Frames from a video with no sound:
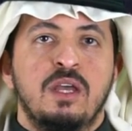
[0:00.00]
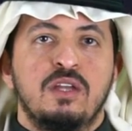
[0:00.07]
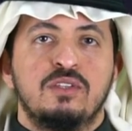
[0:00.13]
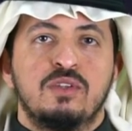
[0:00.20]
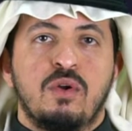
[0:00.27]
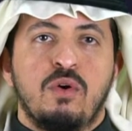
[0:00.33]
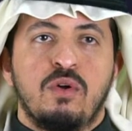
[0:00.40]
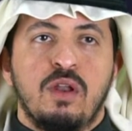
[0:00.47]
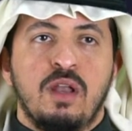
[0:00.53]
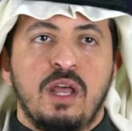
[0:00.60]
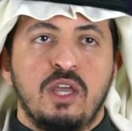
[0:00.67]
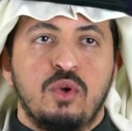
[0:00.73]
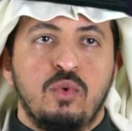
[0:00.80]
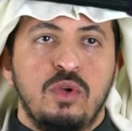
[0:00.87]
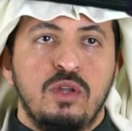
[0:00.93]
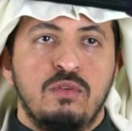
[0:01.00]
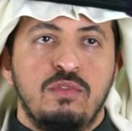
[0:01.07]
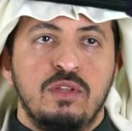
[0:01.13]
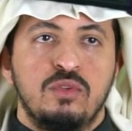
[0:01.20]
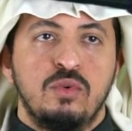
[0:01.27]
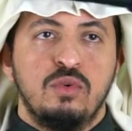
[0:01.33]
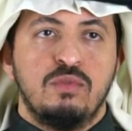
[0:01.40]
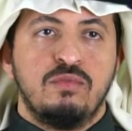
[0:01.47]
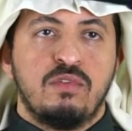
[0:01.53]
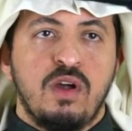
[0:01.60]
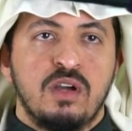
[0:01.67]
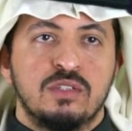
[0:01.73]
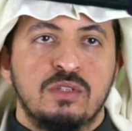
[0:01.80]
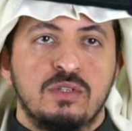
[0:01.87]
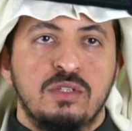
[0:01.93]
Intraoral like wear of the tooth,
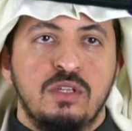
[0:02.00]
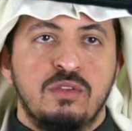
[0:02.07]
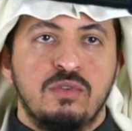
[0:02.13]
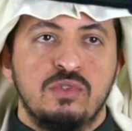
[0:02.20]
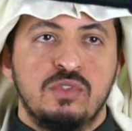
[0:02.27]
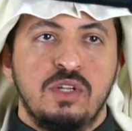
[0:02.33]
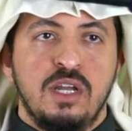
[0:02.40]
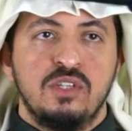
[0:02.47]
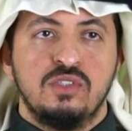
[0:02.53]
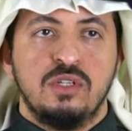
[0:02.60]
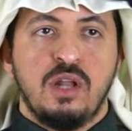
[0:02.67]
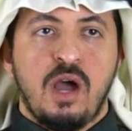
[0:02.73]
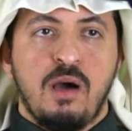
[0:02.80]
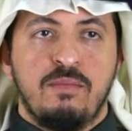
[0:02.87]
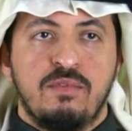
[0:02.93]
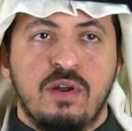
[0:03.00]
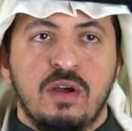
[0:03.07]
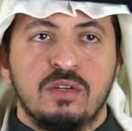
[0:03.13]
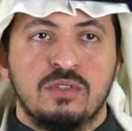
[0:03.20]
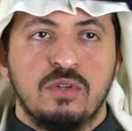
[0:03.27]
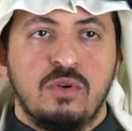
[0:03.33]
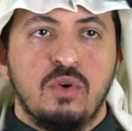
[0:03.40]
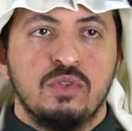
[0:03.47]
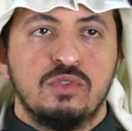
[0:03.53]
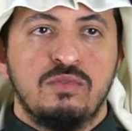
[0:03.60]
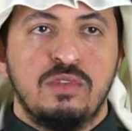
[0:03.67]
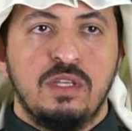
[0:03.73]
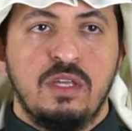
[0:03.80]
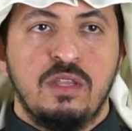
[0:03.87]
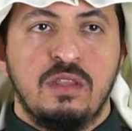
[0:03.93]
fracture teeth restoration, up fracture, loss
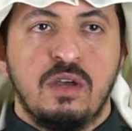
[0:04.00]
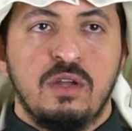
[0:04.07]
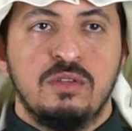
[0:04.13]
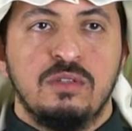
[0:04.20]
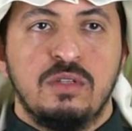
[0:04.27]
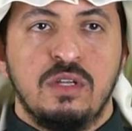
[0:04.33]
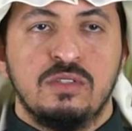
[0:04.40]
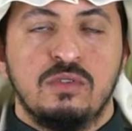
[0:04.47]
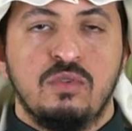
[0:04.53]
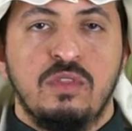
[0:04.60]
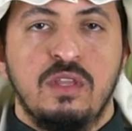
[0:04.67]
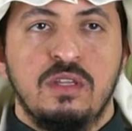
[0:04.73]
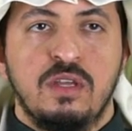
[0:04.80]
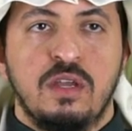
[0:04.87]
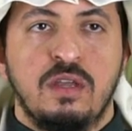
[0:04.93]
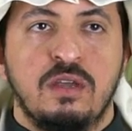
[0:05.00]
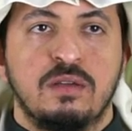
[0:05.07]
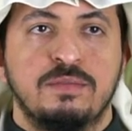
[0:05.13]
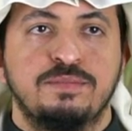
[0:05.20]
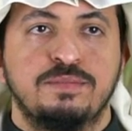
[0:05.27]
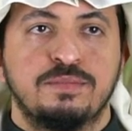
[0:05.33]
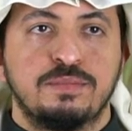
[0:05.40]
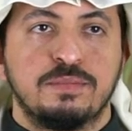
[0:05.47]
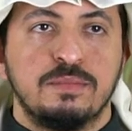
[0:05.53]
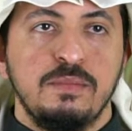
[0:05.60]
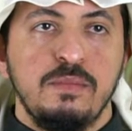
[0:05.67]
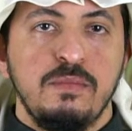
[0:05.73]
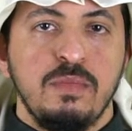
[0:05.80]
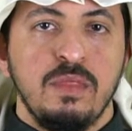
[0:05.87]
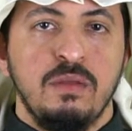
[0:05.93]
of teeth, and detention on the tongue.
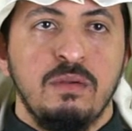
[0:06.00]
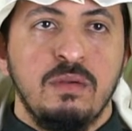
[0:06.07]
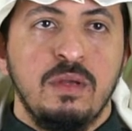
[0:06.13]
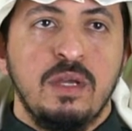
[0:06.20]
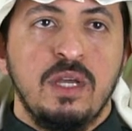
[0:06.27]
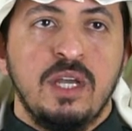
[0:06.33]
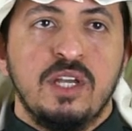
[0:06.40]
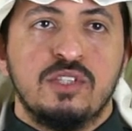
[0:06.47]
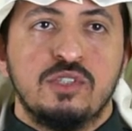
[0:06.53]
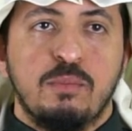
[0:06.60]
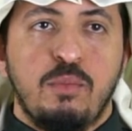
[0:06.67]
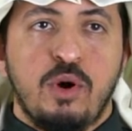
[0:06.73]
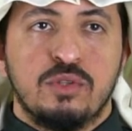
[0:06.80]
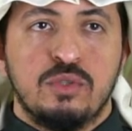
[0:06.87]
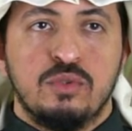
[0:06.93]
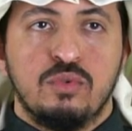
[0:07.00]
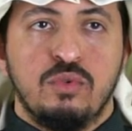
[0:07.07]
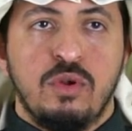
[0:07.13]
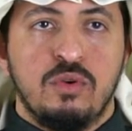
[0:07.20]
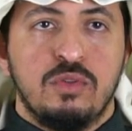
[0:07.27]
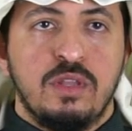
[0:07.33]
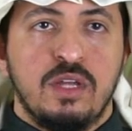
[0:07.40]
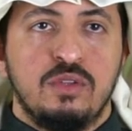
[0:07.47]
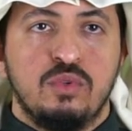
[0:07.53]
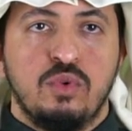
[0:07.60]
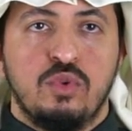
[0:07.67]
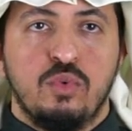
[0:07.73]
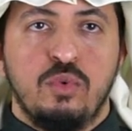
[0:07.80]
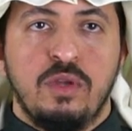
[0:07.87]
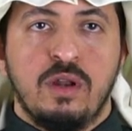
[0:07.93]
It's important to note that
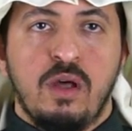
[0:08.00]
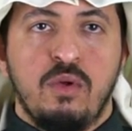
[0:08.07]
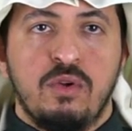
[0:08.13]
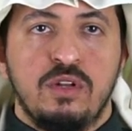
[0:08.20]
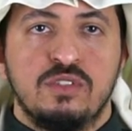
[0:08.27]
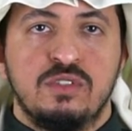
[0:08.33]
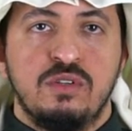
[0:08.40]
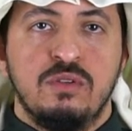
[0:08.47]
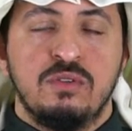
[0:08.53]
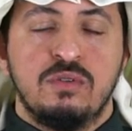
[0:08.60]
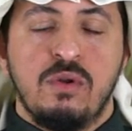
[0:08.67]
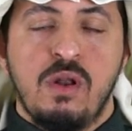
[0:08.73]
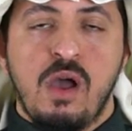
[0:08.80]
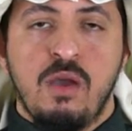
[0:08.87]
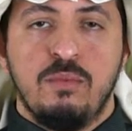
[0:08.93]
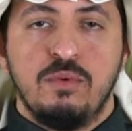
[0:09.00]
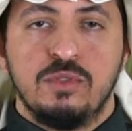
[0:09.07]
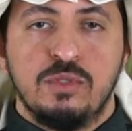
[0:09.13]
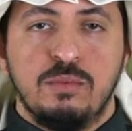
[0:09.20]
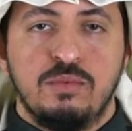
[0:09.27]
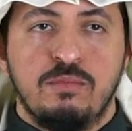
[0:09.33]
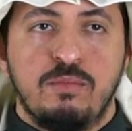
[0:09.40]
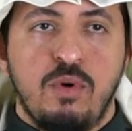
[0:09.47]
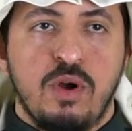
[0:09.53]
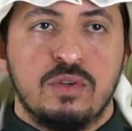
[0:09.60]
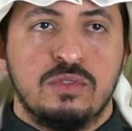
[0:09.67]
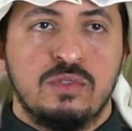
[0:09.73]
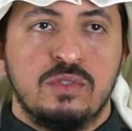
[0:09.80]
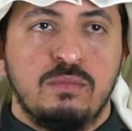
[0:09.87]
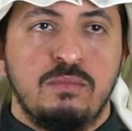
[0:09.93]
tooth wear alone is not reliable symptom
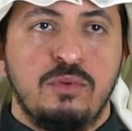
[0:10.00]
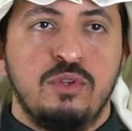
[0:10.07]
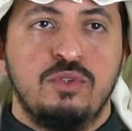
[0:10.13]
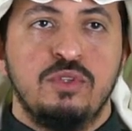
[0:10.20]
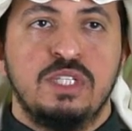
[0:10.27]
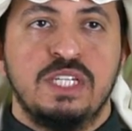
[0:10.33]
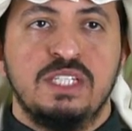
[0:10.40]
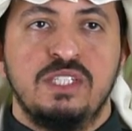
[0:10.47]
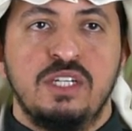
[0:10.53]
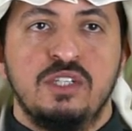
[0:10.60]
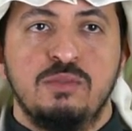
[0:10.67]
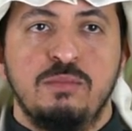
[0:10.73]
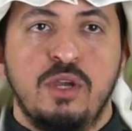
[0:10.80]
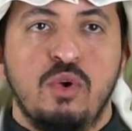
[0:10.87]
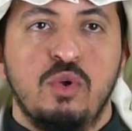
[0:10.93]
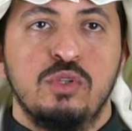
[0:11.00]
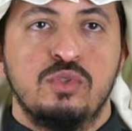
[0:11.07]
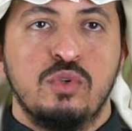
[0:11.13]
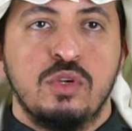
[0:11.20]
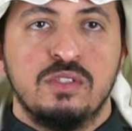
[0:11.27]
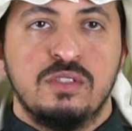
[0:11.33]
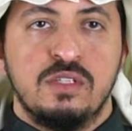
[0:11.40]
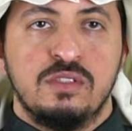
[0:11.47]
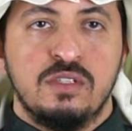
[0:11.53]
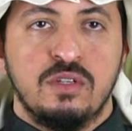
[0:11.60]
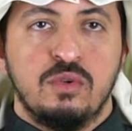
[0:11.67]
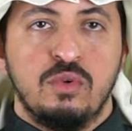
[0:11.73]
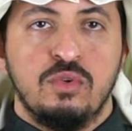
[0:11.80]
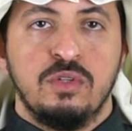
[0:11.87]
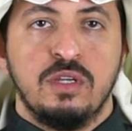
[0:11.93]
bruxism. Periodontal change may also exist,
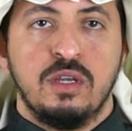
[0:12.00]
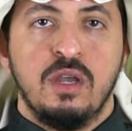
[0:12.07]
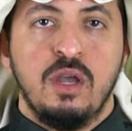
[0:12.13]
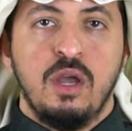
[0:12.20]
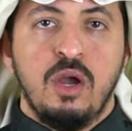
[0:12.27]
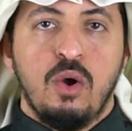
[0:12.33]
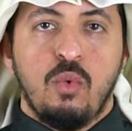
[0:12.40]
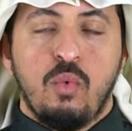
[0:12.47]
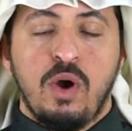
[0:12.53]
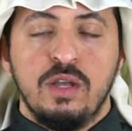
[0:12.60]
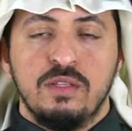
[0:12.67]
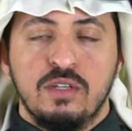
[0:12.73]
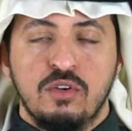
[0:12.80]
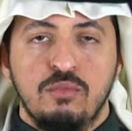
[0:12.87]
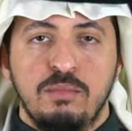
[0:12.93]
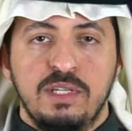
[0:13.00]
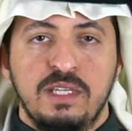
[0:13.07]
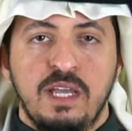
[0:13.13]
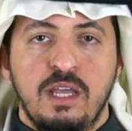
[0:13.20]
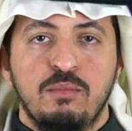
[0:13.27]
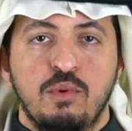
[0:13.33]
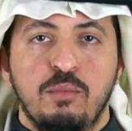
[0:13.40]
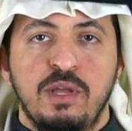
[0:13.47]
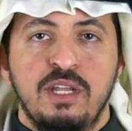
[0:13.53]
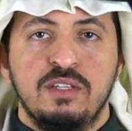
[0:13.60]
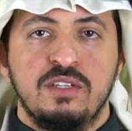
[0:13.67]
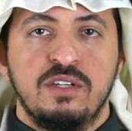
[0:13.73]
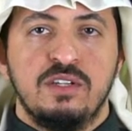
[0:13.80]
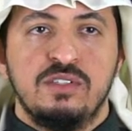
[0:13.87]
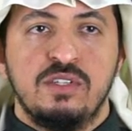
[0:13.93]
including widening of BDA,
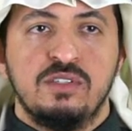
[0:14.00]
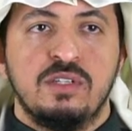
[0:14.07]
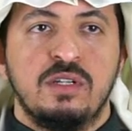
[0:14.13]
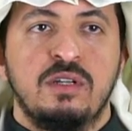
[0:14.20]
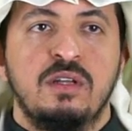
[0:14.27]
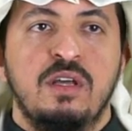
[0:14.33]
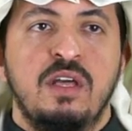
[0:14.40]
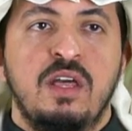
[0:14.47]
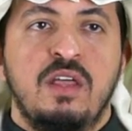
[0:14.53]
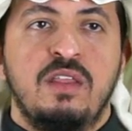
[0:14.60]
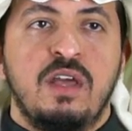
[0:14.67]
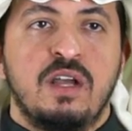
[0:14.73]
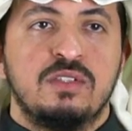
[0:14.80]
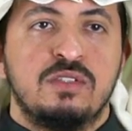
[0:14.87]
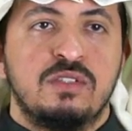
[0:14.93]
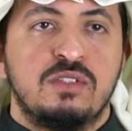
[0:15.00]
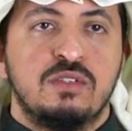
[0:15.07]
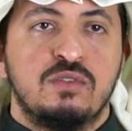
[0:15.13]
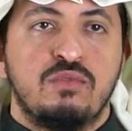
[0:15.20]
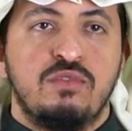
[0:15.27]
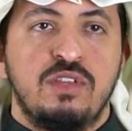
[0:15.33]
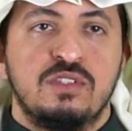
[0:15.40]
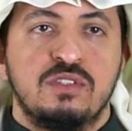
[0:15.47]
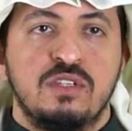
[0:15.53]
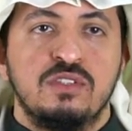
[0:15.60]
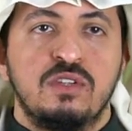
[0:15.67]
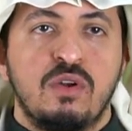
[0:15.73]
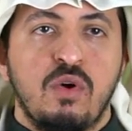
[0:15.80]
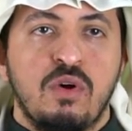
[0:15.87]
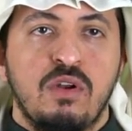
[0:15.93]
mobility, recession. The existence of these
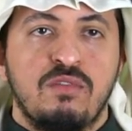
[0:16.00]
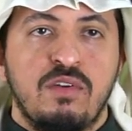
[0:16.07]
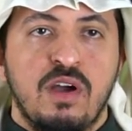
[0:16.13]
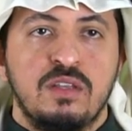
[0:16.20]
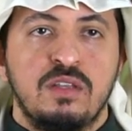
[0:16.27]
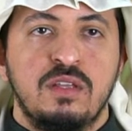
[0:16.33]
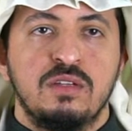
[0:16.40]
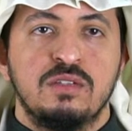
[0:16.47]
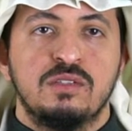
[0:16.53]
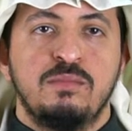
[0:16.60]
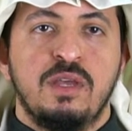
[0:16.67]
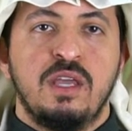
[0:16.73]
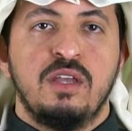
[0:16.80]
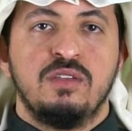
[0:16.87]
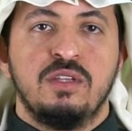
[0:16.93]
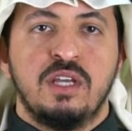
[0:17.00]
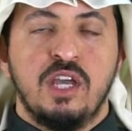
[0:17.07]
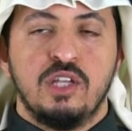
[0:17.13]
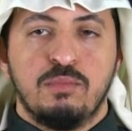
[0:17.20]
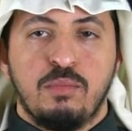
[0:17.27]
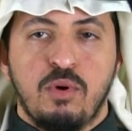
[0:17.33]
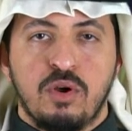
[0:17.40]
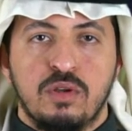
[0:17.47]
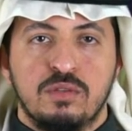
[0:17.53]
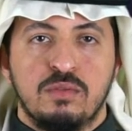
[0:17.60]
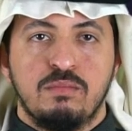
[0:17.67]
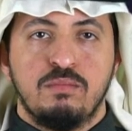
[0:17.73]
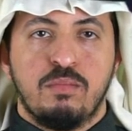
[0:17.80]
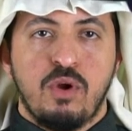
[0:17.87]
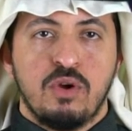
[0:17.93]
intraoral findings may indicate
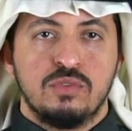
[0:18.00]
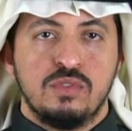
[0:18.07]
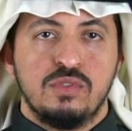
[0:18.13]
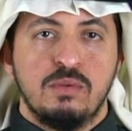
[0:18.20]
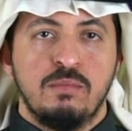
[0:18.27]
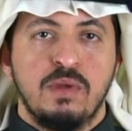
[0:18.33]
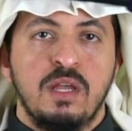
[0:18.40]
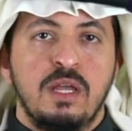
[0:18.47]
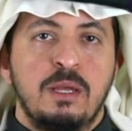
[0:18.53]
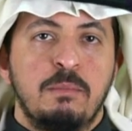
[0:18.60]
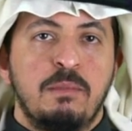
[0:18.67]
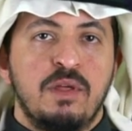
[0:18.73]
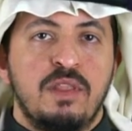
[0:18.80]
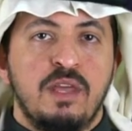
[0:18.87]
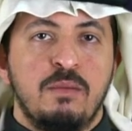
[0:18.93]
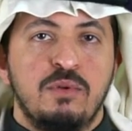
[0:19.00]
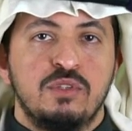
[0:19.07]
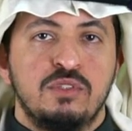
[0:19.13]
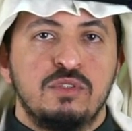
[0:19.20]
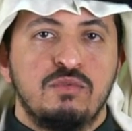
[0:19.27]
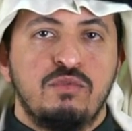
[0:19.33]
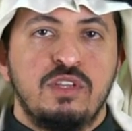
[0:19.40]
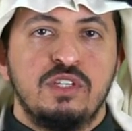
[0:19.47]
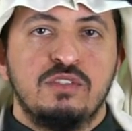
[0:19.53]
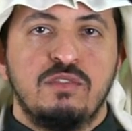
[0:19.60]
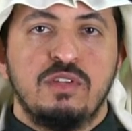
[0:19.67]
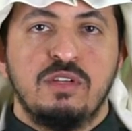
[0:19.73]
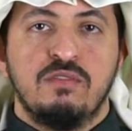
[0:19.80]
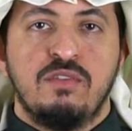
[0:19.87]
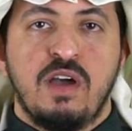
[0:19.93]
bruxism, but the presence of these
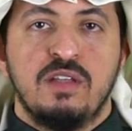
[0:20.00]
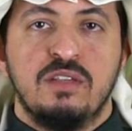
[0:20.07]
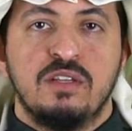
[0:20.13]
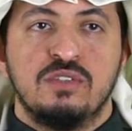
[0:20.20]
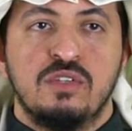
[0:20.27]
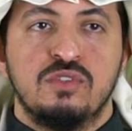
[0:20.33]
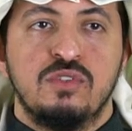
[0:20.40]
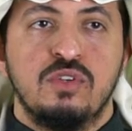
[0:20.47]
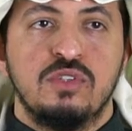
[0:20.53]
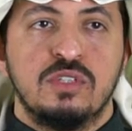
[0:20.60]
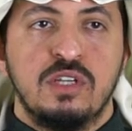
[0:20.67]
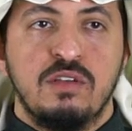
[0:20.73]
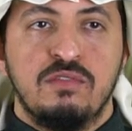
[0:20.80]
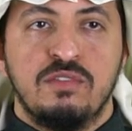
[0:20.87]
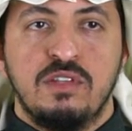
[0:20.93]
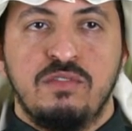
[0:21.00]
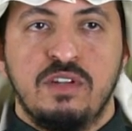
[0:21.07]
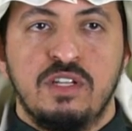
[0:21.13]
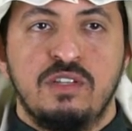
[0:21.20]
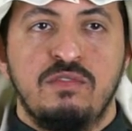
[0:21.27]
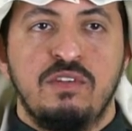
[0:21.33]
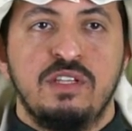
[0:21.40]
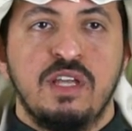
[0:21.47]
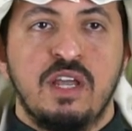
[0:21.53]
findings does not give definitively